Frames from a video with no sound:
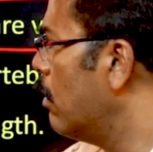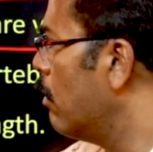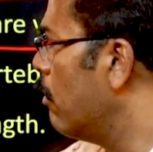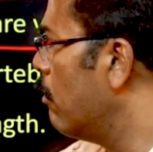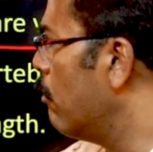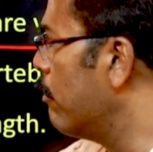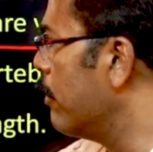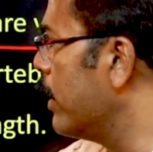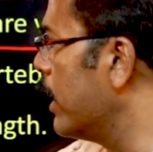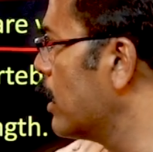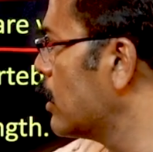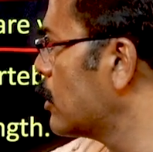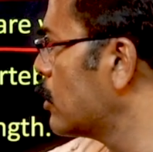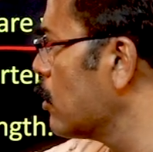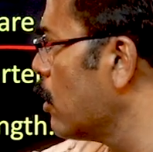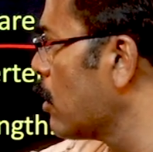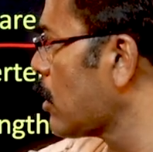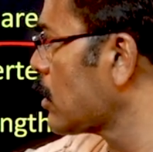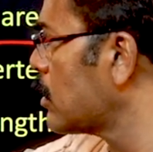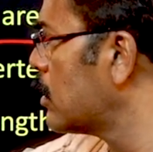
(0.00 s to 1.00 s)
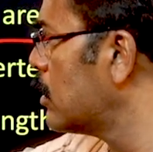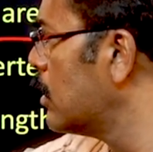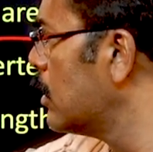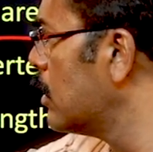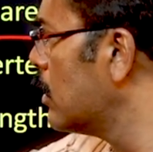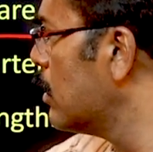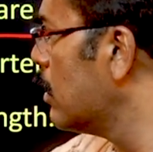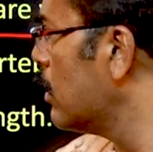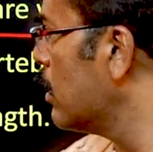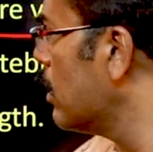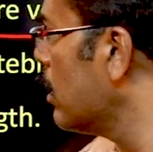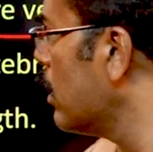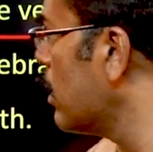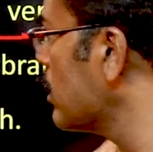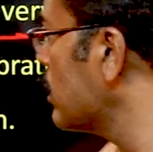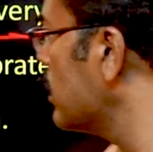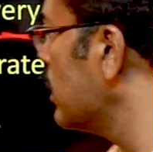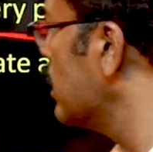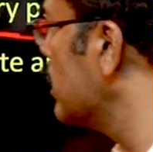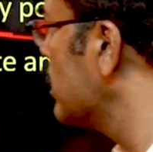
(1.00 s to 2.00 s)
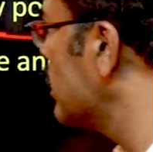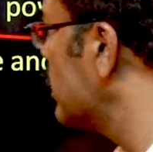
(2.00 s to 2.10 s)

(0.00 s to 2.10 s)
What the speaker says: whale sharks are the